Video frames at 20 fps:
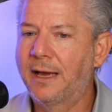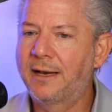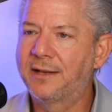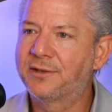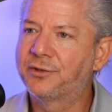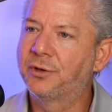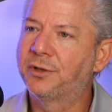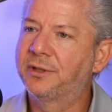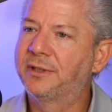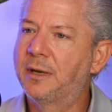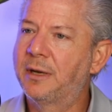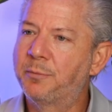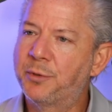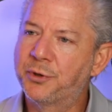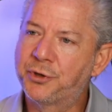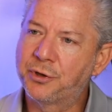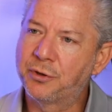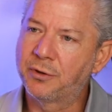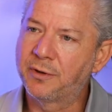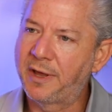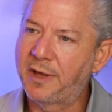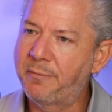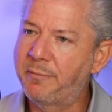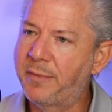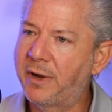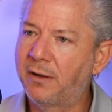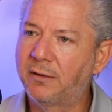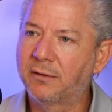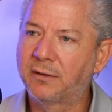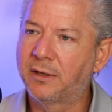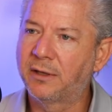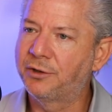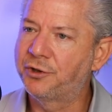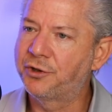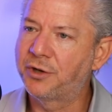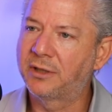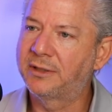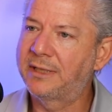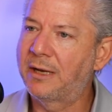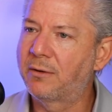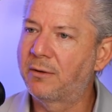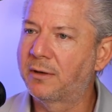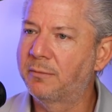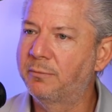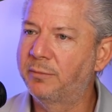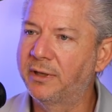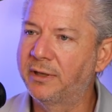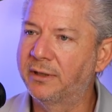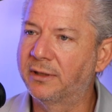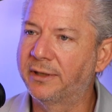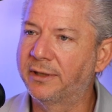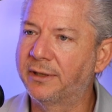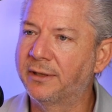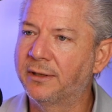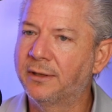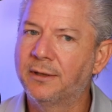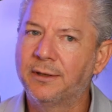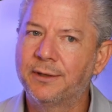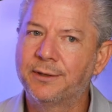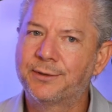at a certain temperature, they melt and shut down completely.